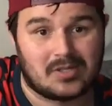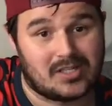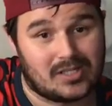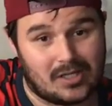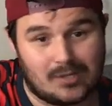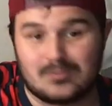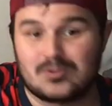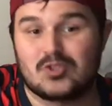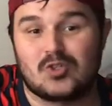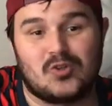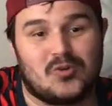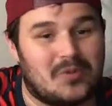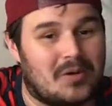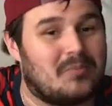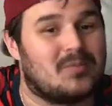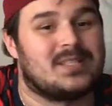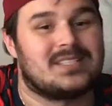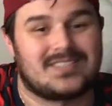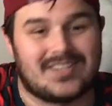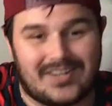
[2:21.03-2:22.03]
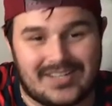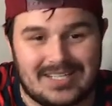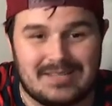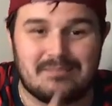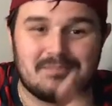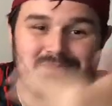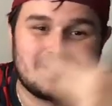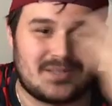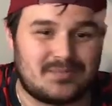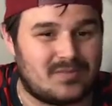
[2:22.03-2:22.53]
And I'm sure when we sign
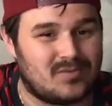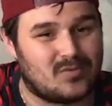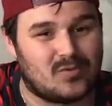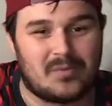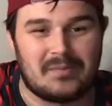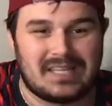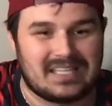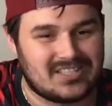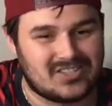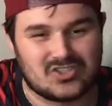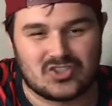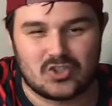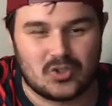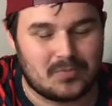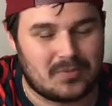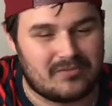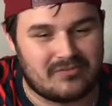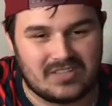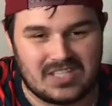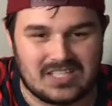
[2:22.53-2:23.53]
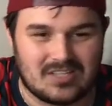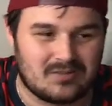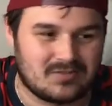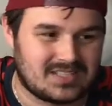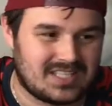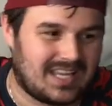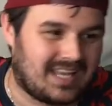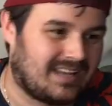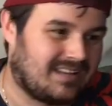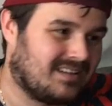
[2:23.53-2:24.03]
him, someone will make a stupid video
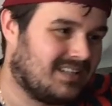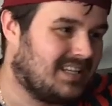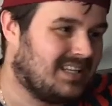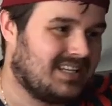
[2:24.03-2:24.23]
saying,